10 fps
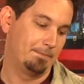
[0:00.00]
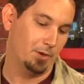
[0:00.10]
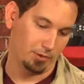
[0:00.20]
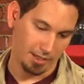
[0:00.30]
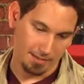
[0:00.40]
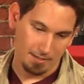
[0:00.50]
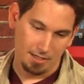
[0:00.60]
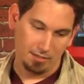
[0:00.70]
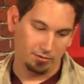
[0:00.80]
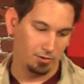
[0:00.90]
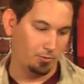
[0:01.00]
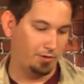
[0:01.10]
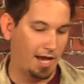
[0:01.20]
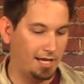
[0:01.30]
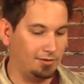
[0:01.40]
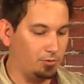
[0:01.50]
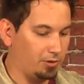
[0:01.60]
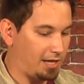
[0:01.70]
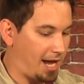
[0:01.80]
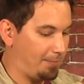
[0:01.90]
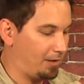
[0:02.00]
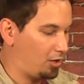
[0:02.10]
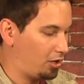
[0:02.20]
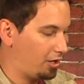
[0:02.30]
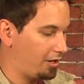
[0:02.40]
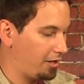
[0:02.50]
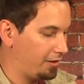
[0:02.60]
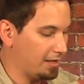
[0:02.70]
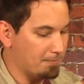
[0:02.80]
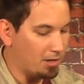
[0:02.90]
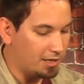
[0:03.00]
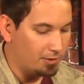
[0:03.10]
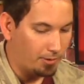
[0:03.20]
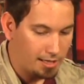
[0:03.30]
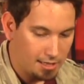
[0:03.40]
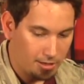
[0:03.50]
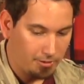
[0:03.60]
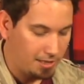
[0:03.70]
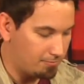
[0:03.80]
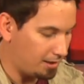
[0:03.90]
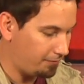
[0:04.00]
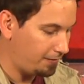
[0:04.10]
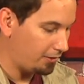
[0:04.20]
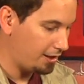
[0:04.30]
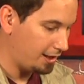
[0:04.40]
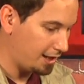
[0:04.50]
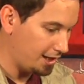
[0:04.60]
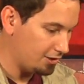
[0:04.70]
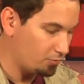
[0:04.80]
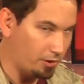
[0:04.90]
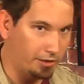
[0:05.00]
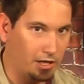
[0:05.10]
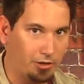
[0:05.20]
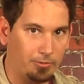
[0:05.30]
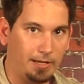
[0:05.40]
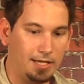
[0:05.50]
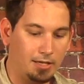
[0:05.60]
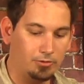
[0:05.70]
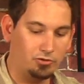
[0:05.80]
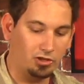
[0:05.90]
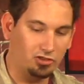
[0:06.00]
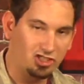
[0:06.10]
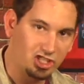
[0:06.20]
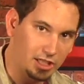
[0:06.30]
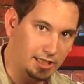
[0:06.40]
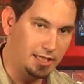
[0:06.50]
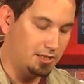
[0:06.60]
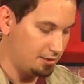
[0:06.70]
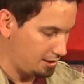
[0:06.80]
Okay, so that is going to happen on the monkey radio in my Faraday cage while the other radio is just chilling.